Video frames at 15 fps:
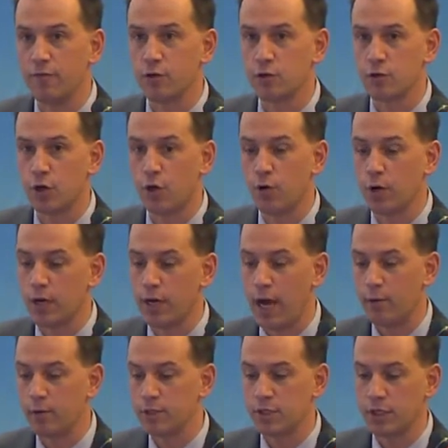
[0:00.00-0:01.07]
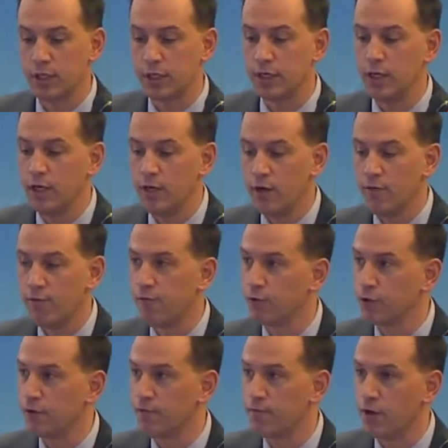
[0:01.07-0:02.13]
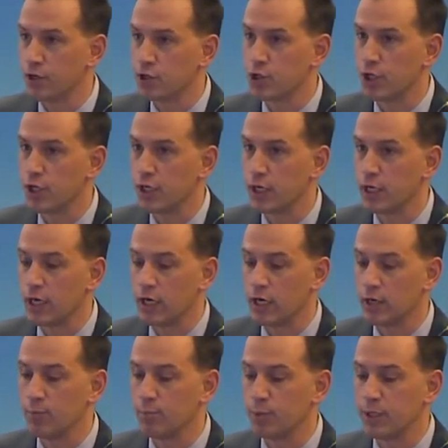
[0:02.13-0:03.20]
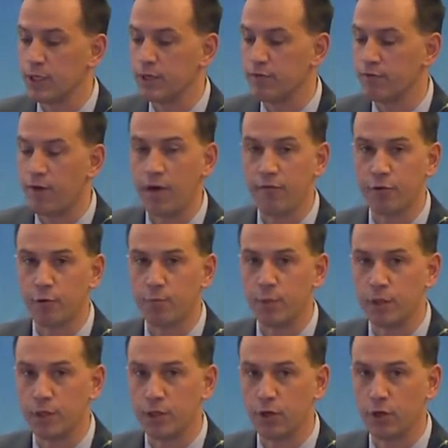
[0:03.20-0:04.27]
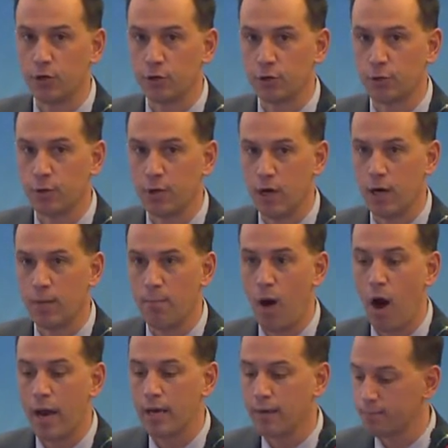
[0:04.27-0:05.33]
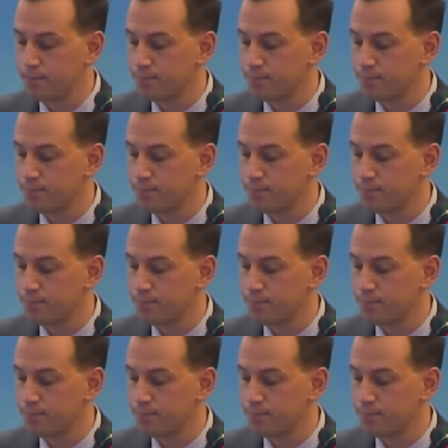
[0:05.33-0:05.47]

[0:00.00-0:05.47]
years ago, and now it's a fully functioning, completed $500 million mine.